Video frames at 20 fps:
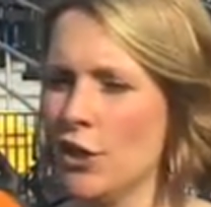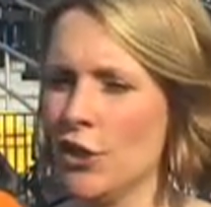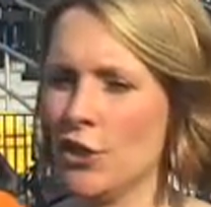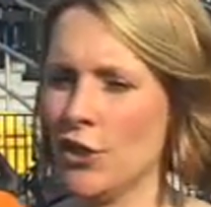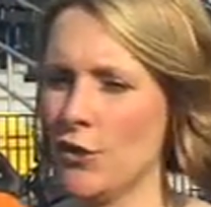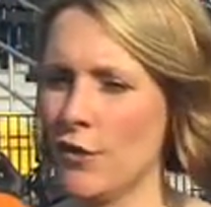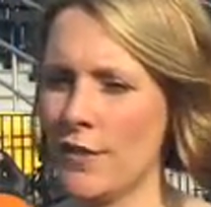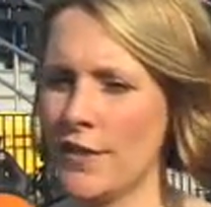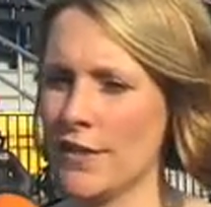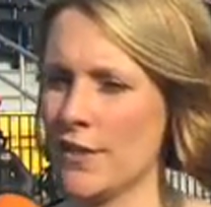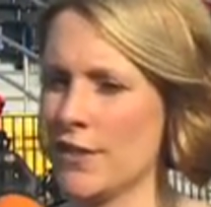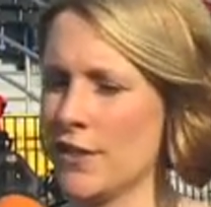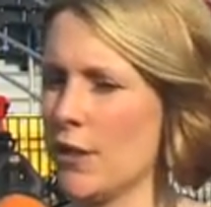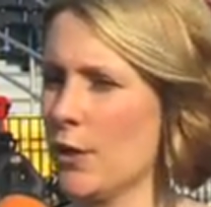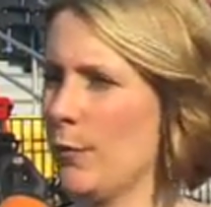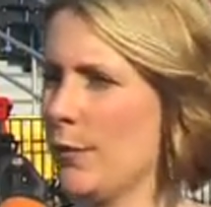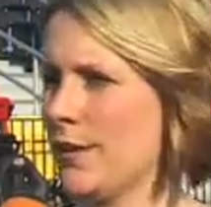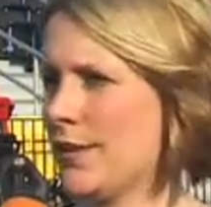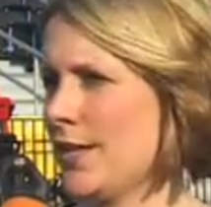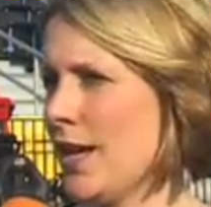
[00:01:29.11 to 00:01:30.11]
This
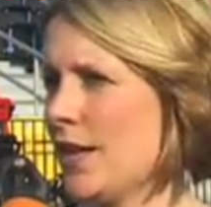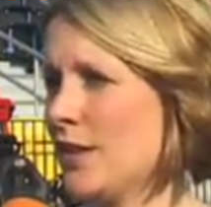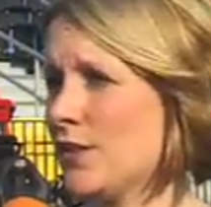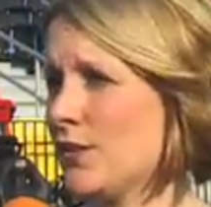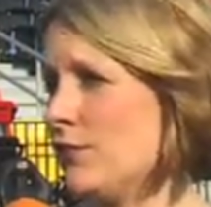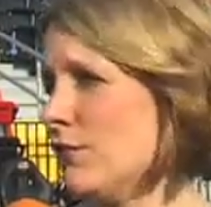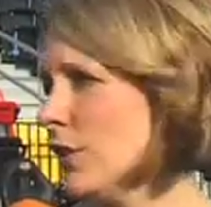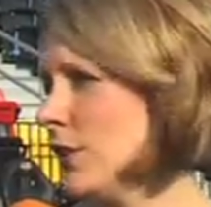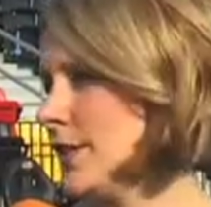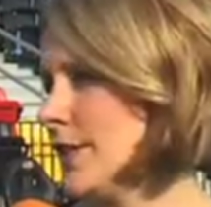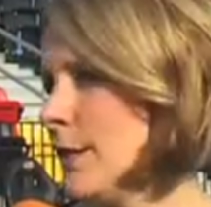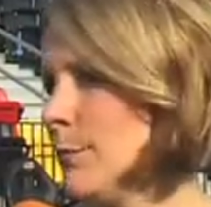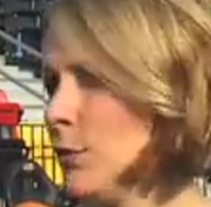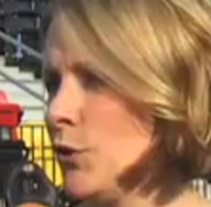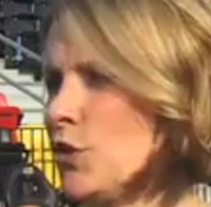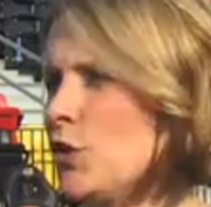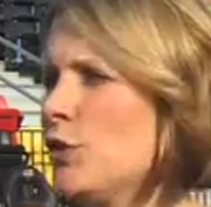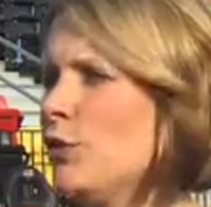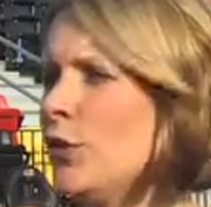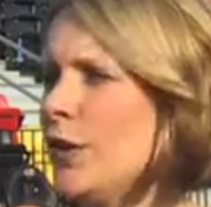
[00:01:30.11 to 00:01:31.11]
year we signed, for
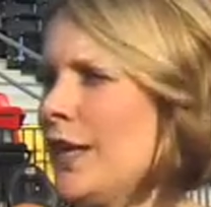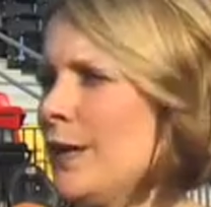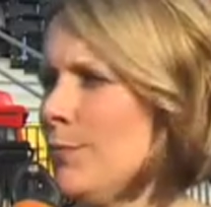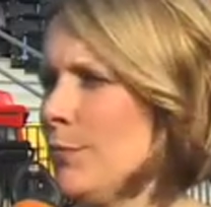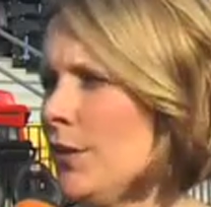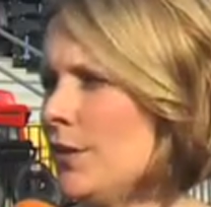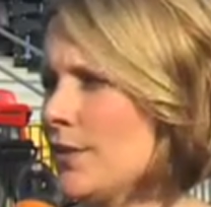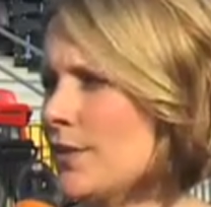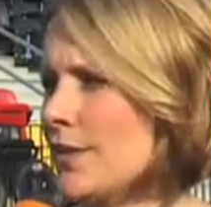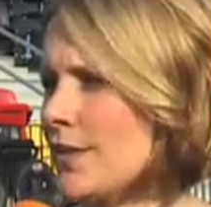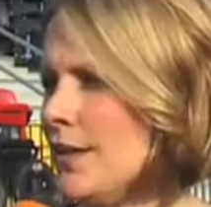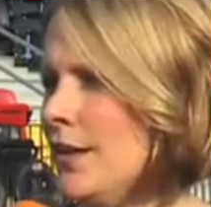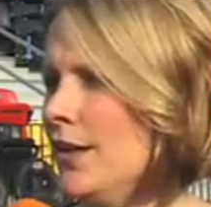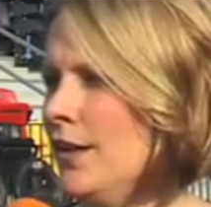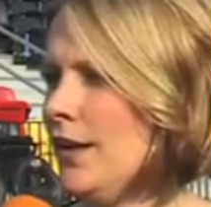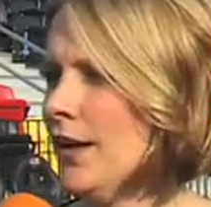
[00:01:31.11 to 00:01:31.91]
example, 2 new keepers